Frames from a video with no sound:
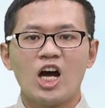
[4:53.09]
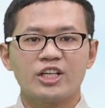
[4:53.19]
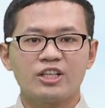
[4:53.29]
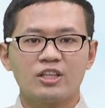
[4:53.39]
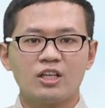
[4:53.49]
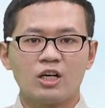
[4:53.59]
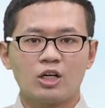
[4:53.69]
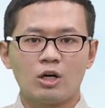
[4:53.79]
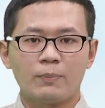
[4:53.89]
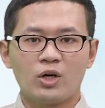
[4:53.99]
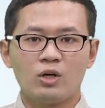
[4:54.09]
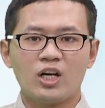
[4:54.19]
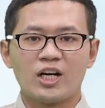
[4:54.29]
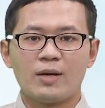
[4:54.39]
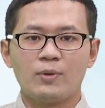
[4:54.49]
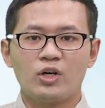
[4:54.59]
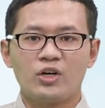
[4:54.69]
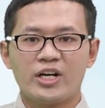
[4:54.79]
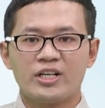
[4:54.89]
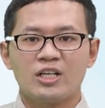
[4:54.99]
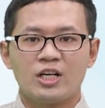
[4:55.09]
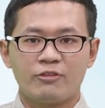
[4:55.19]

in the glomerular capillary